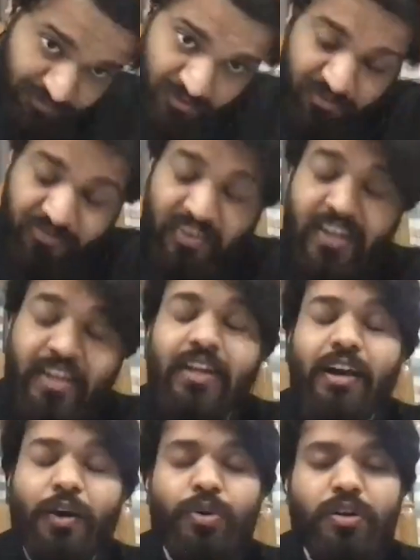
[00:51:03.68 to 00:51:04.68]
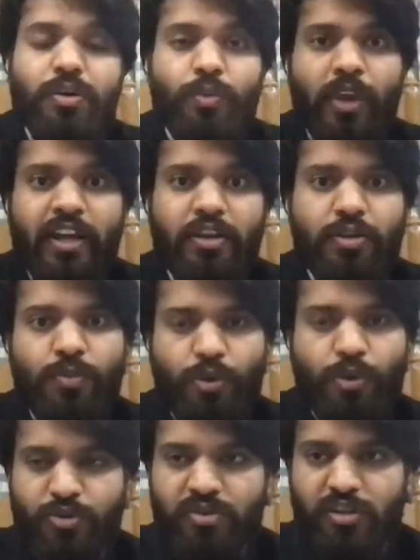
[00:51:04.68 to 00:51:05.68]
figuring out where you want
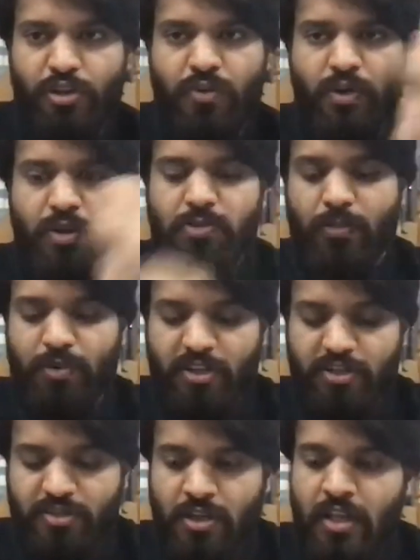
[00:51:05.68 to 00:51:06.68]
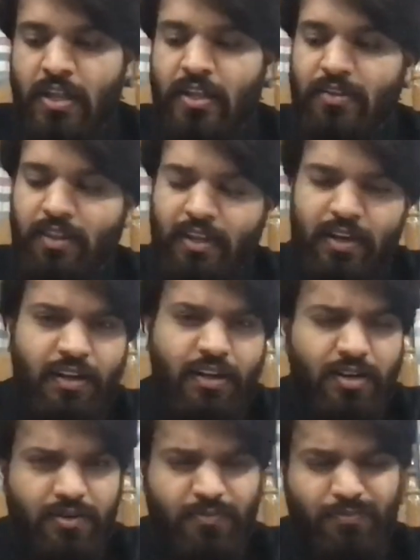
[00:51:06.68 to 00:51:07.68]
to see your work published. There are
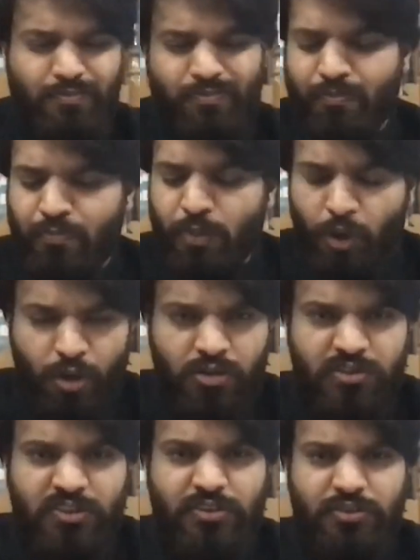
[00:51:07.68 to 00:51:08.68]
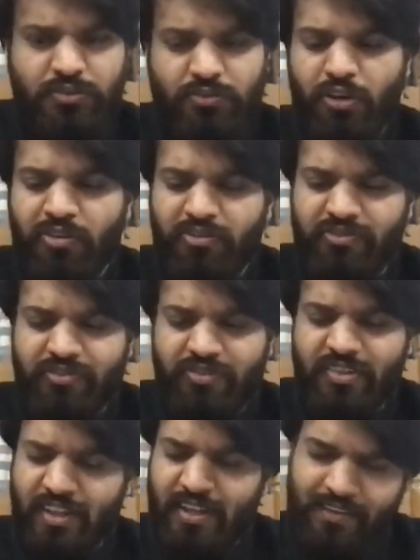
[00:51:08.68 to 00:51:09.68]
blogs of,
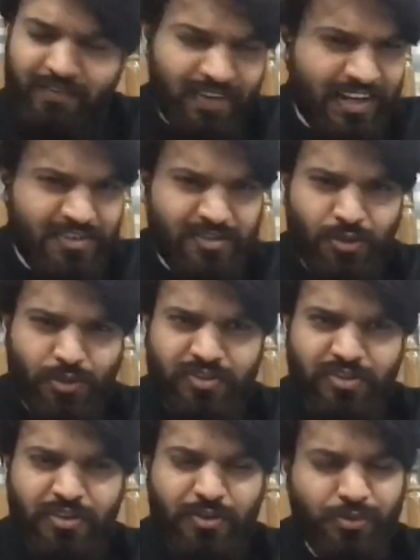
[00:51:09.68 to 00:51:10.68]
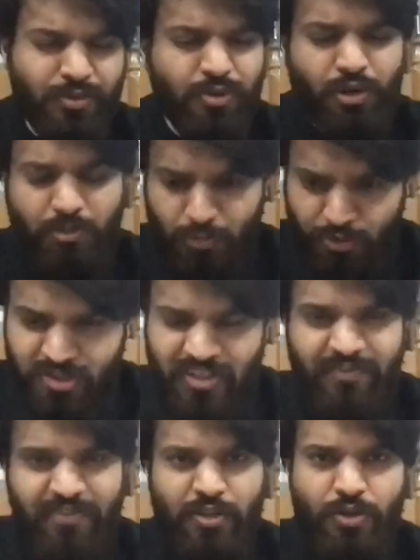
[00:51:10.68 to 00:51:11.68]
say, every national law institute, almost
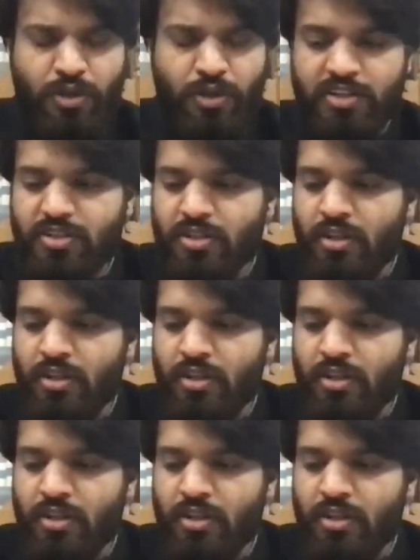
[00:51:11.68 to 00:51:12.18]
every college,